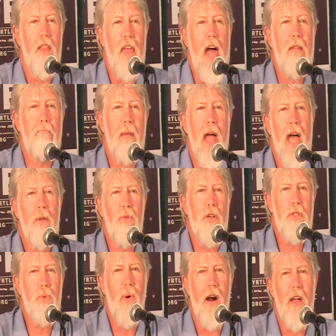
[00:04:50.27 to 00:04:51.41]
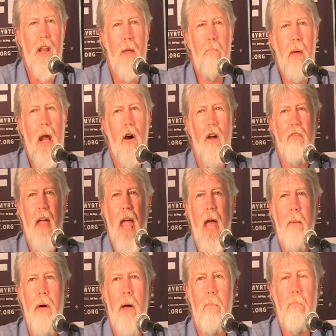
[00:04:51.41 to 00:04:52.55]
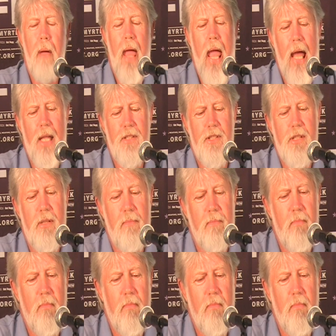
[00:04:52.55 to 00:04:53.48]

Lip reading: that man was wearing a pair of hemp pants.